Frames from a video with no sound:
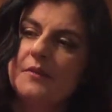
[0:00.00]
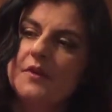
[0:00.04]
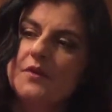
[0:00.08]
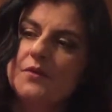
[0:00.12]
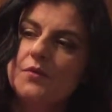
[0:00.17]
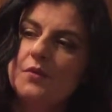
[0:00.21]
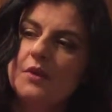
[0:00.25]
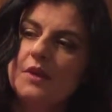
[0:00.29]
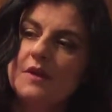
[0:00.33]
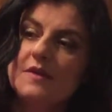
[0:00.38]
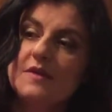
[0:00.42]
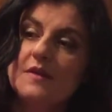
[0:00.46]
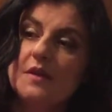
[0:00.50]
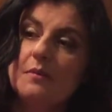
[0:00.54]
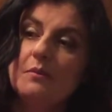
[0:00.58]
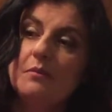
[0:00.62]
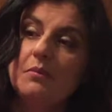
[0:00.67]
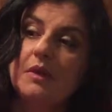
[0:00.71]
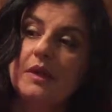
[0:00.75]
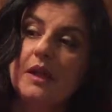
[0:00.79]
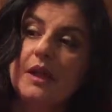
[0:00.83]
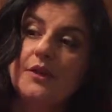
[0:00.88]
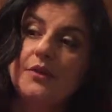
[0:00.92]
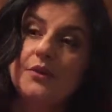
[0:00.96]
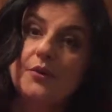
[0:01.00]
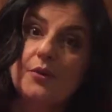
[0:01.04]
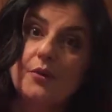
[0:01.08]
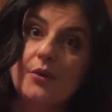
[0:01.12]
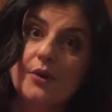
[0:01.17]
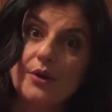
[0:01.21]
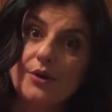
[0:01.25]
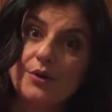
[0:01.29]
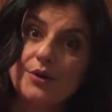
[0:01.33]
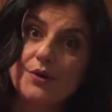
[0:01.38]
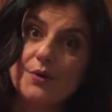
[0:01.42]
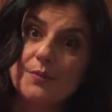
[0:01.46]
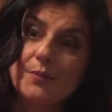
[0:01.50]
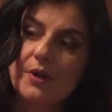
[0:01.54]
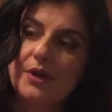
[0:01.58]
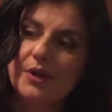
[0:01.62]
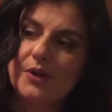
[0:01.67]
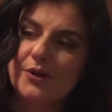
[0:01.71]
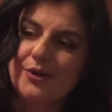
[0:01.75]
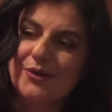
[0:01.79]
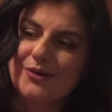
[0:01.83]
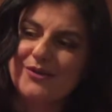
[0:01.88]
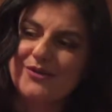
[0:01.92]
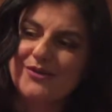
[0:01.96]
This one is a blood orange
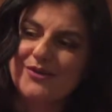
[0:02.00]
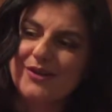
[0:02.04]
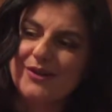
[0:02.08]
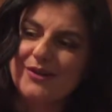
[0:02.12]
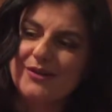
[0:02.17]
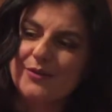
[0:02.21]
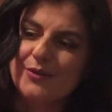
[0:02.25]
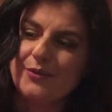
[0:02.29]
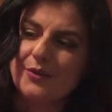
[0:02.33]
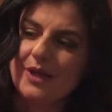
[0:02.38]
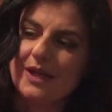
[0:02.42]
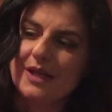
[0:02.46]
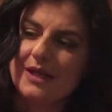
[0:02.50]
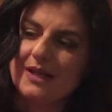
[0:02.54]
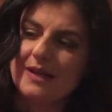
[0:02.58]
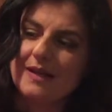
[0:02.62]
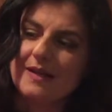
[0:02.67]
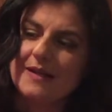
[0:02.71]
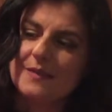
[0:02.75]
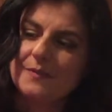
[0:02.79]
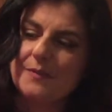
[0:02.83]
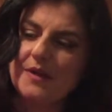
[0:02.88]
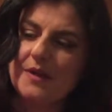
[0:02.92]
bitter, so that's quite nice,